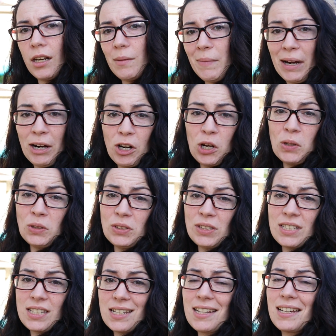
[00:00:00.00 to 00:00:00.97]

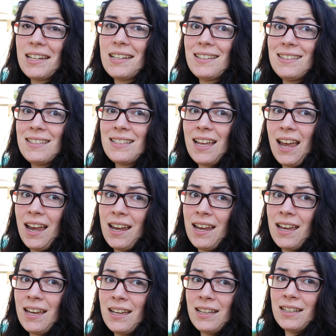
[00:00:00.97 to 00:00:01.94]
marigold seeds
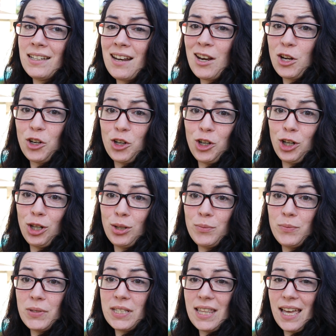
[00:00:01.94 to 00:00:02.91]
and
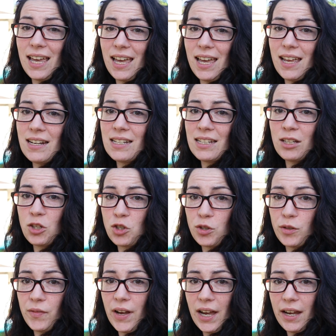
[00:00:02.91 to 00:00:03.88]
herbs that didn't
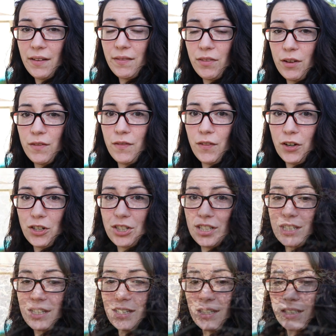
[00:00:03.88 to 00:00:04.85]
survive the first